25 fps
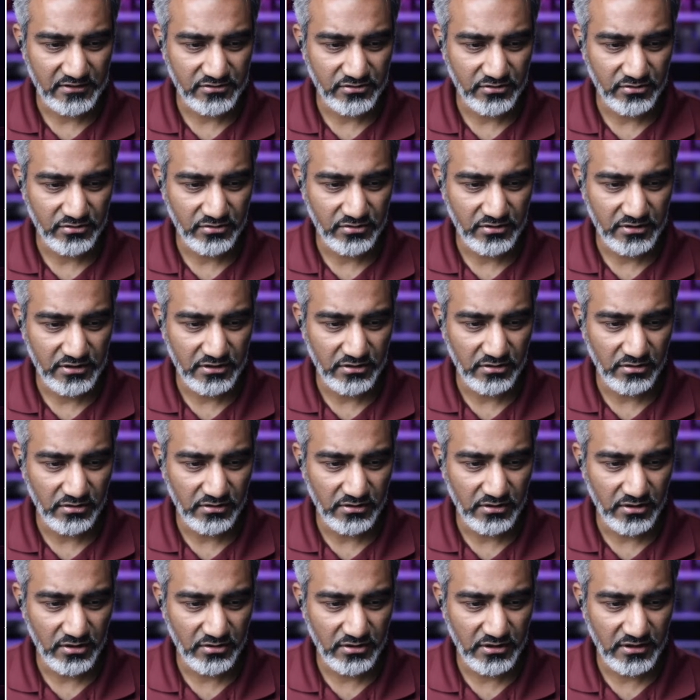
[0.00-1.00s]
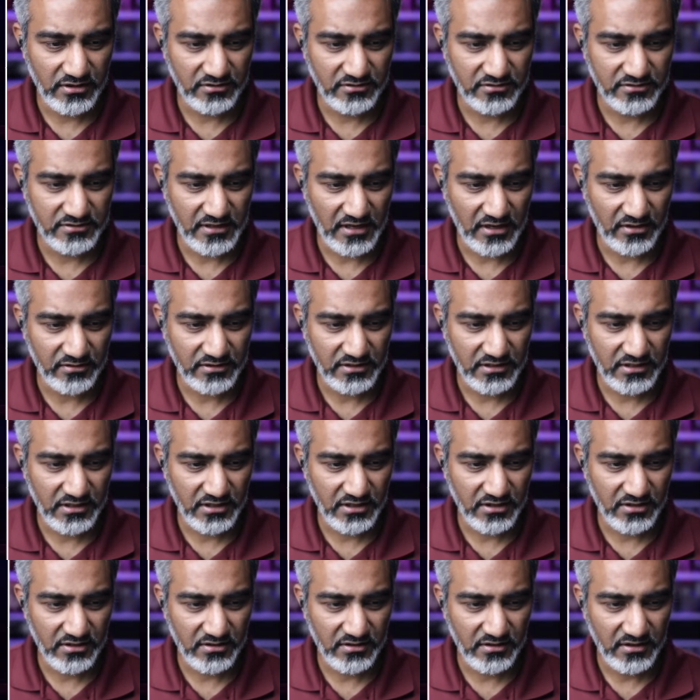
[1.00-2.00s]
So you'll notice down
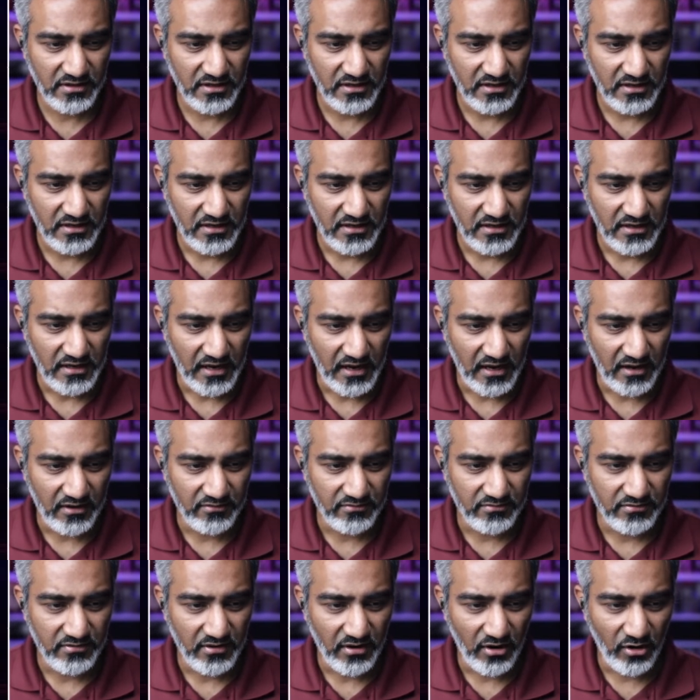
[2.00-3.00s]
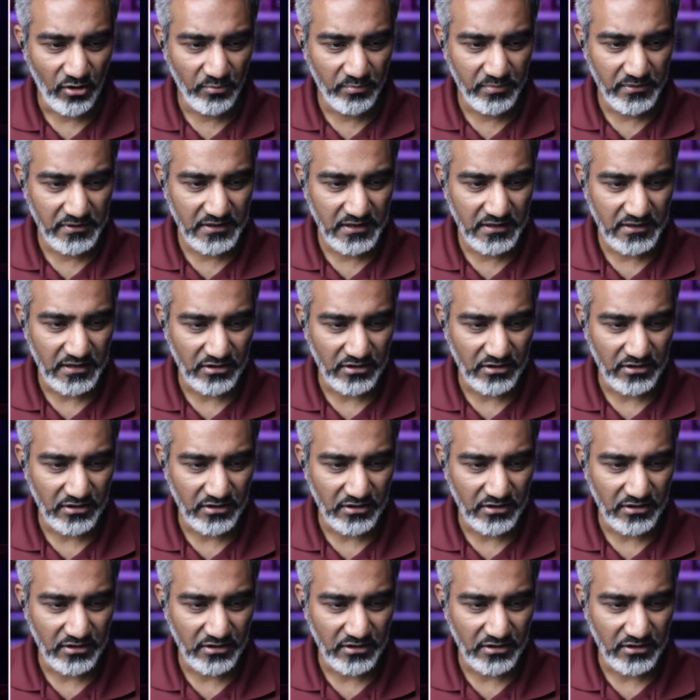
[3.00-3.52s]
here, I've opened it,